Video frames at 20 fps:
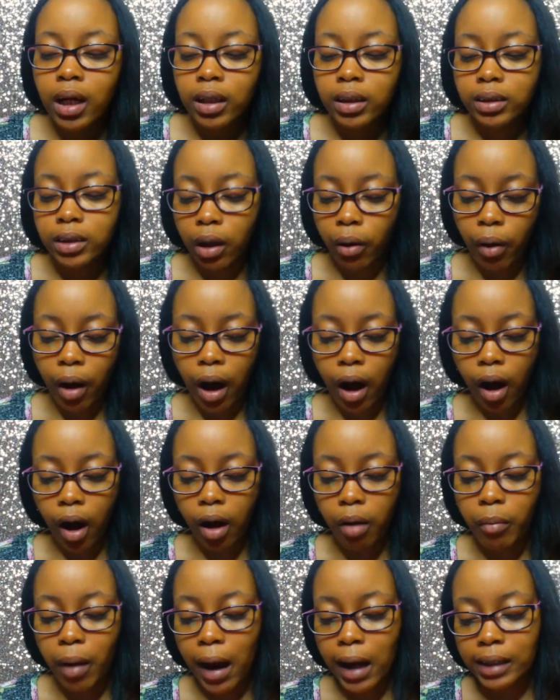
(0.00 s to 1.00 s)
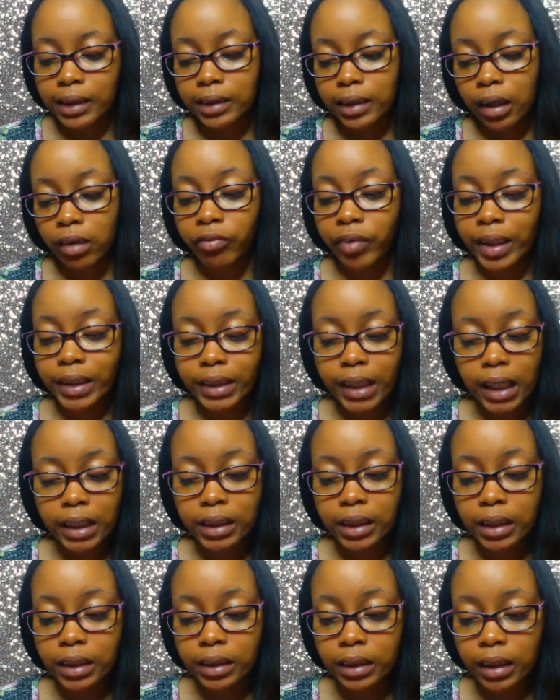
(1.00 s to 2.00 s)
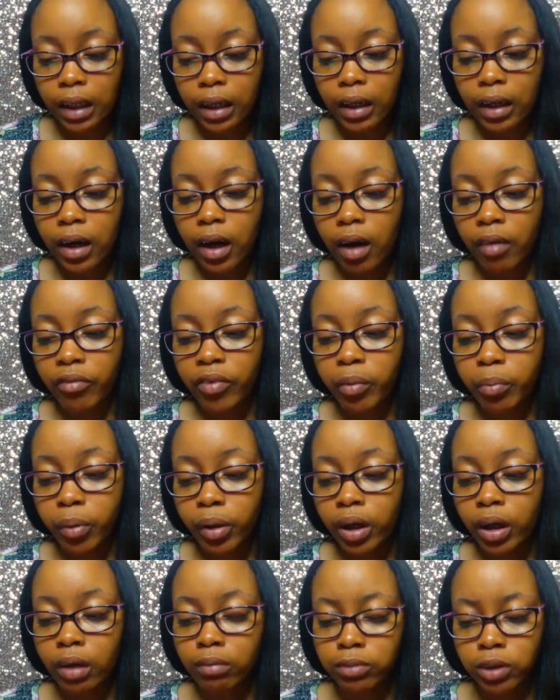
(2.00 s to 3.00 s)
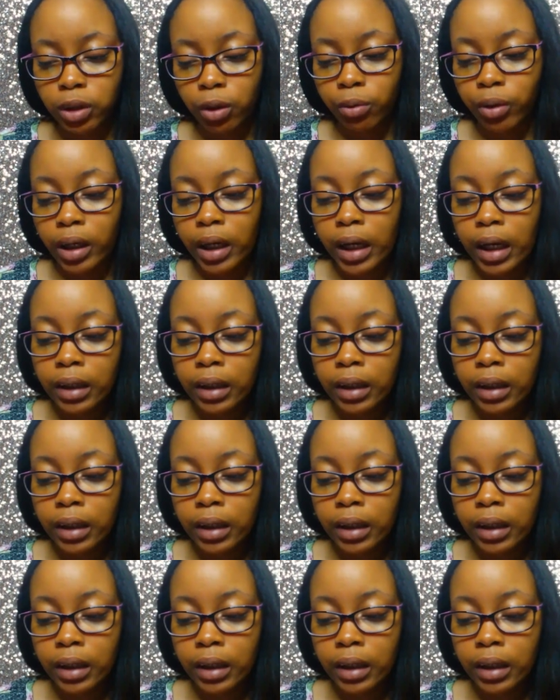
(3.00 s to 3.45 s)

So um, I said, fantastic study of the book of Jonah.